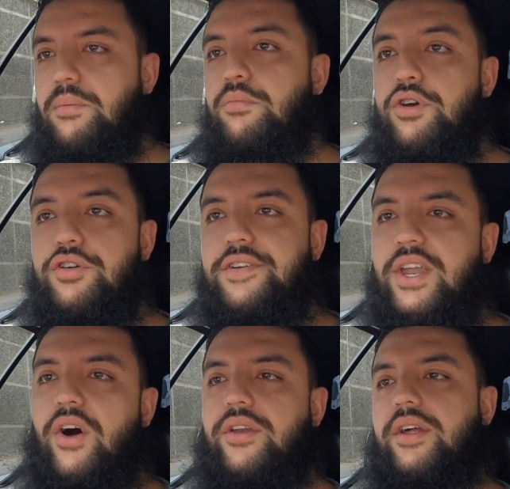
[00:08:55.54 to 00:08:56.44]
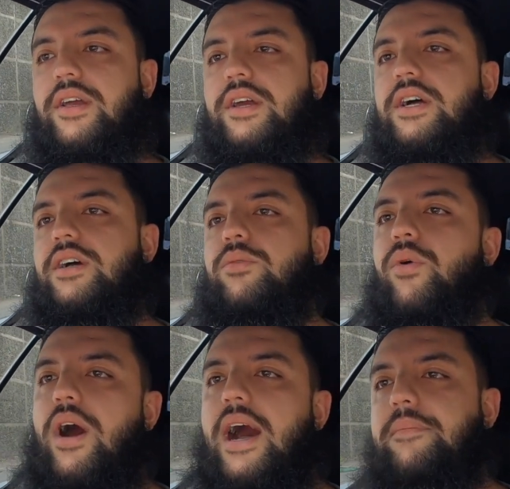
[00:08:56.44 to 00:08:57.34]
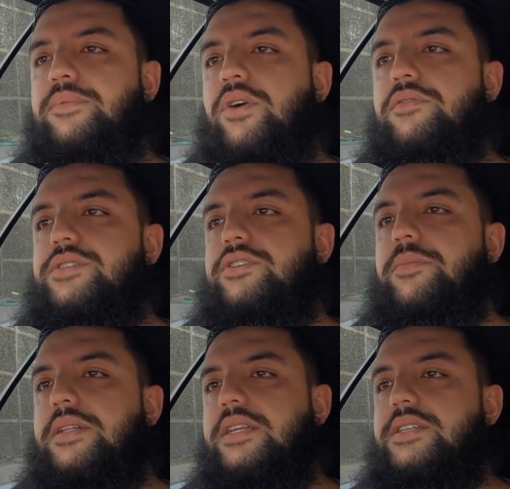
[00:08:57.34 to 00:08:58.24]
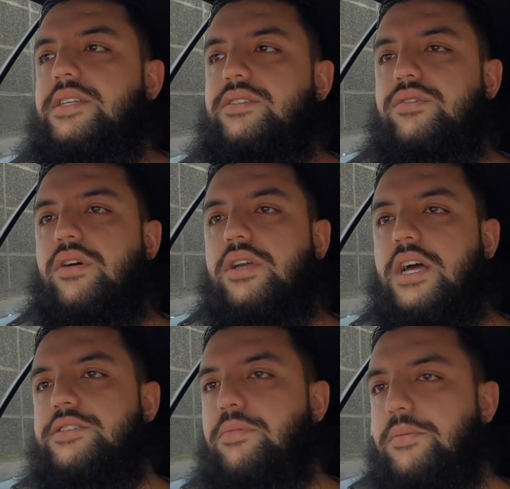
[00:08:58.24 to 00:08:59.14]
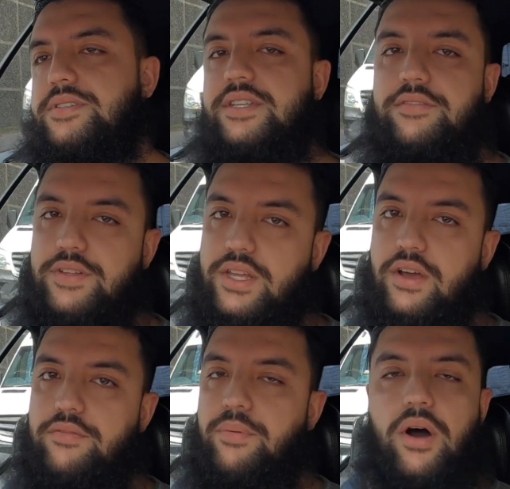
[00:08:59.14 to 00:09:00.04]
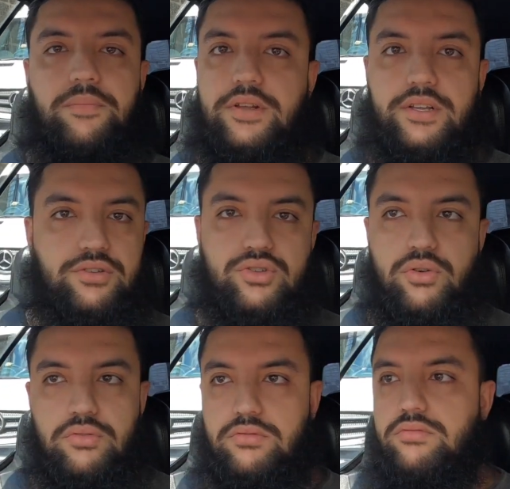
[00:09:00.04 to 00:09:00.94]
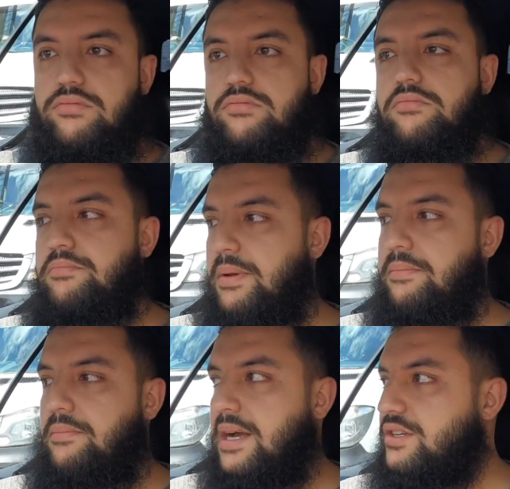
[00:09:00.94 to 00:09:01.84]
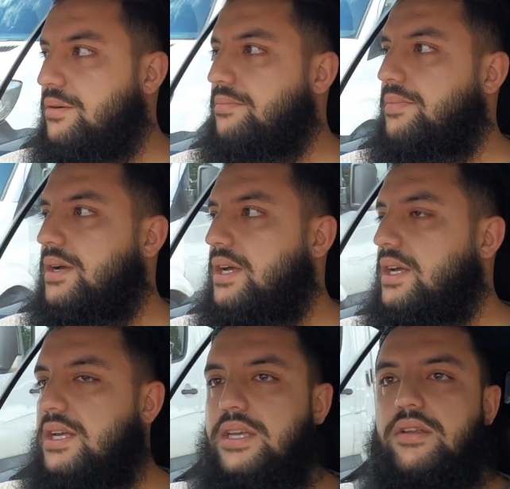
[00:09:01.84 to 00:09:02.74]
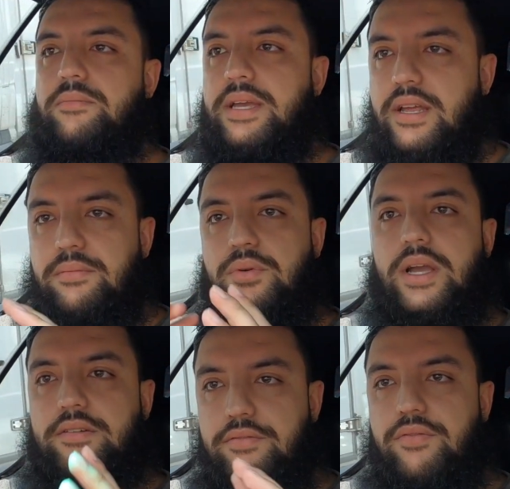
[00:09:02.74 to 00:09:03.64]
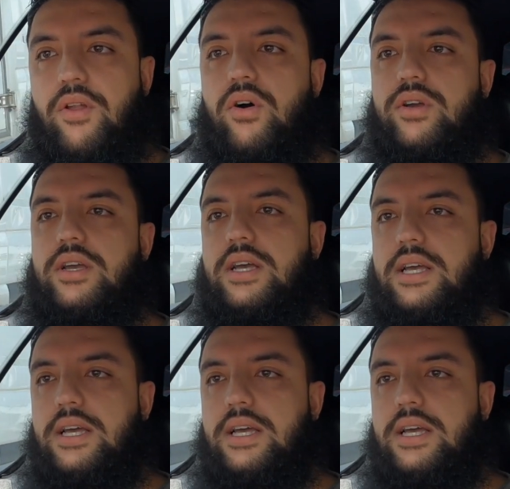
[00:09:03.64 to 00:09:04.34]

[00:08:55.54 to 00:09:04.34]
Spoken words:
Moving on, what happened obviously to my DC2? You guys have probably seen the video. I've put up a little short mashup, you know, made up quick vlog,